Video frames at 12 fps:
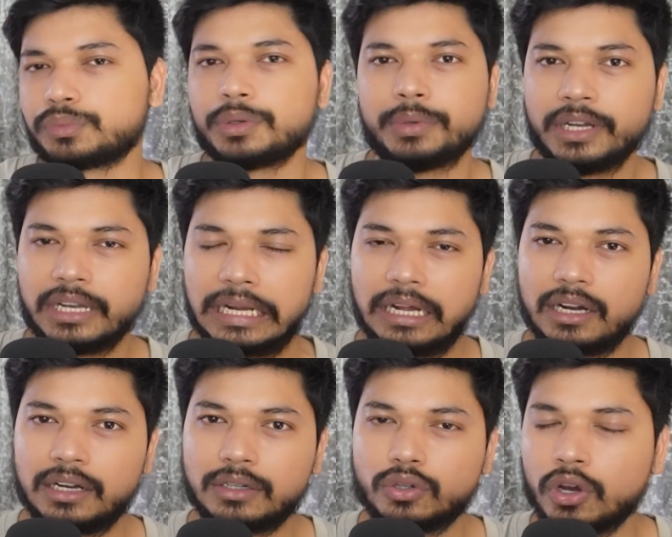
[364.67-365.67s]
So we
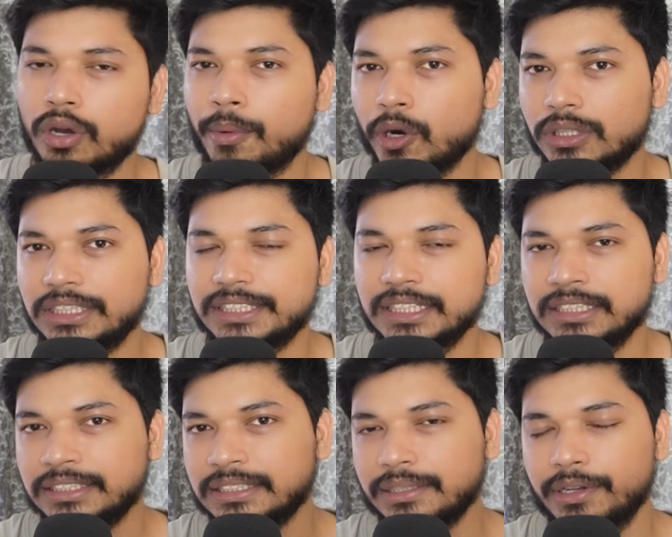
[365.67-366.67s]
will talk about these
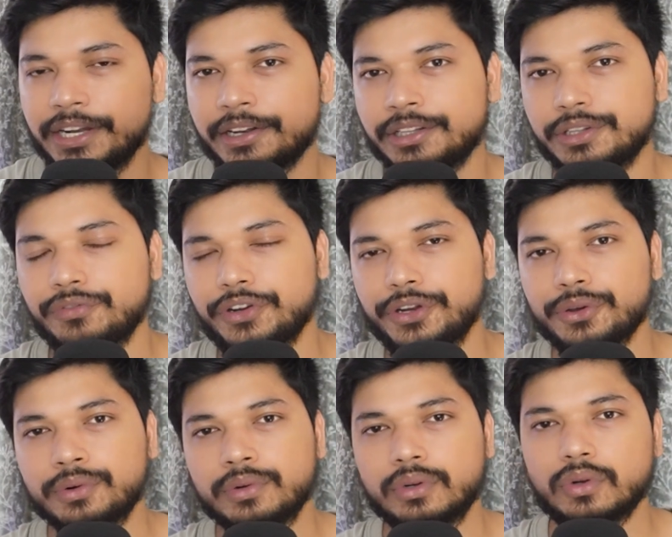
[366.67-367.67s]
things later in the video.